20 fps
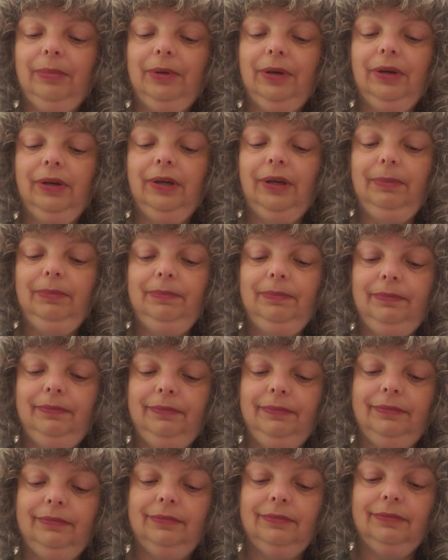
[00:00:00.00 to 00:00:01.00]
on him.
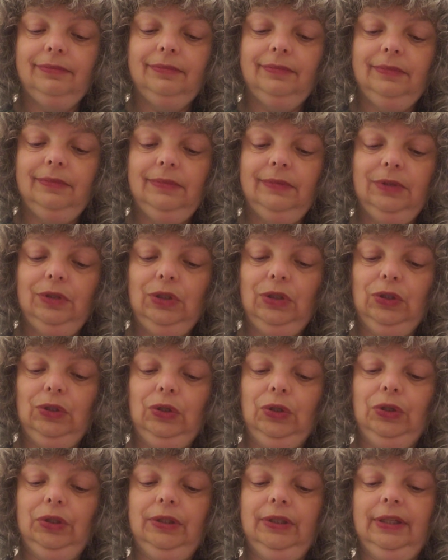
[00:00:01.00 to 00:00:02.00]
Just
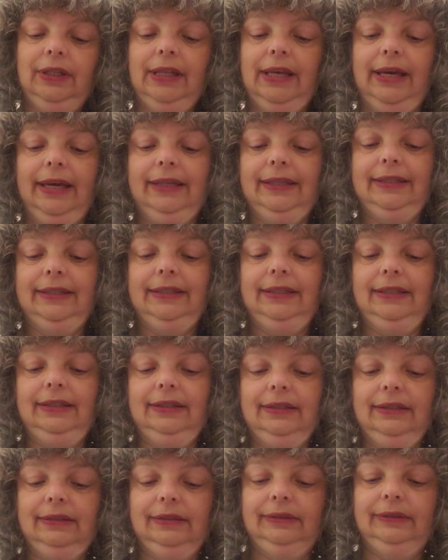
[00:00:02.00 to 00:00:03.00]
start slicing. I'll